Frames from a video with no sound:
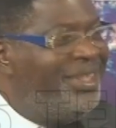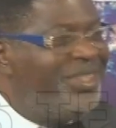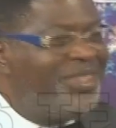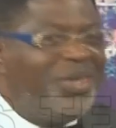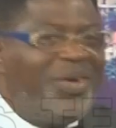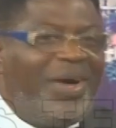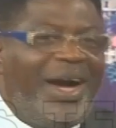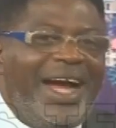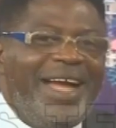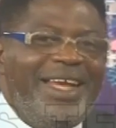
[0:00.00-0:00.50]

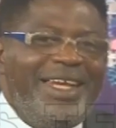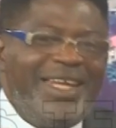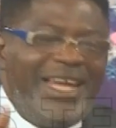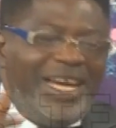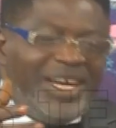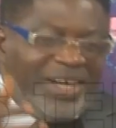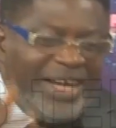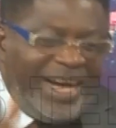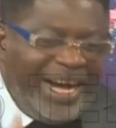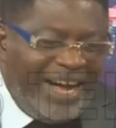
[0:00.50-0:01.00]
So I N
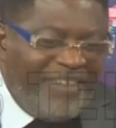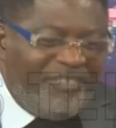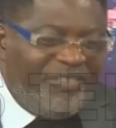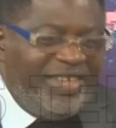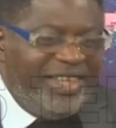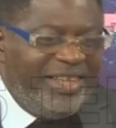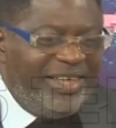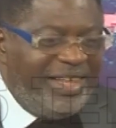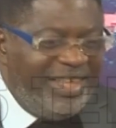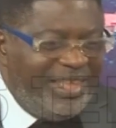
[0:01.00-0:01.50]
E C have
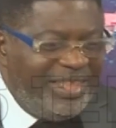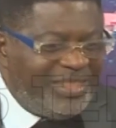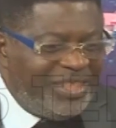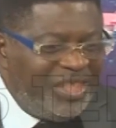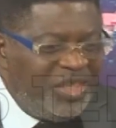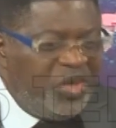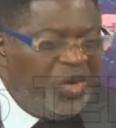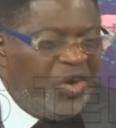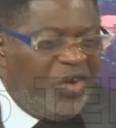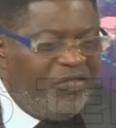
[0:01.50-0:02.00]
the list
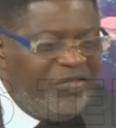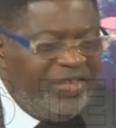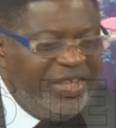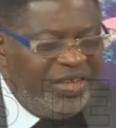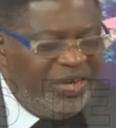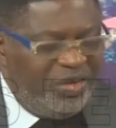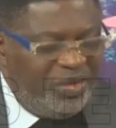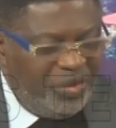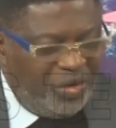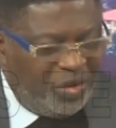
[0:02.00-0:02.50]
of the